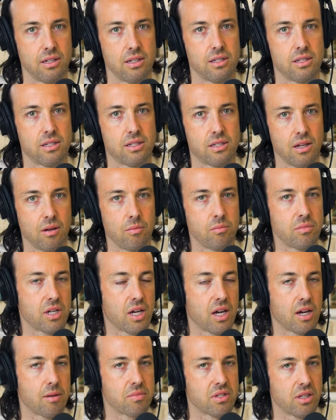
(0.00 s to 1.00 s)

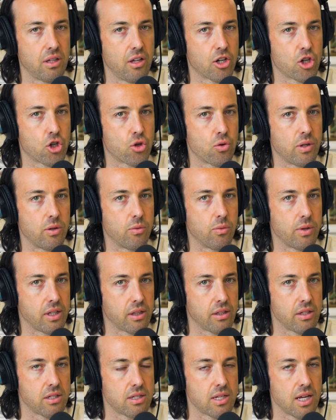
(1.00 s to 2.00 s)
sometimes luxury
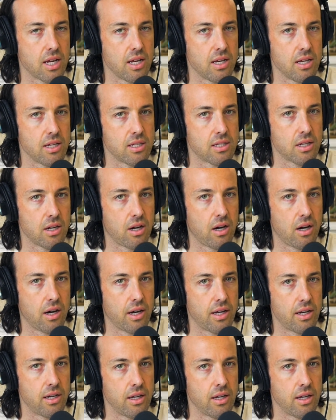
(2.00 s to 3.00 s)
real estate isn't hot,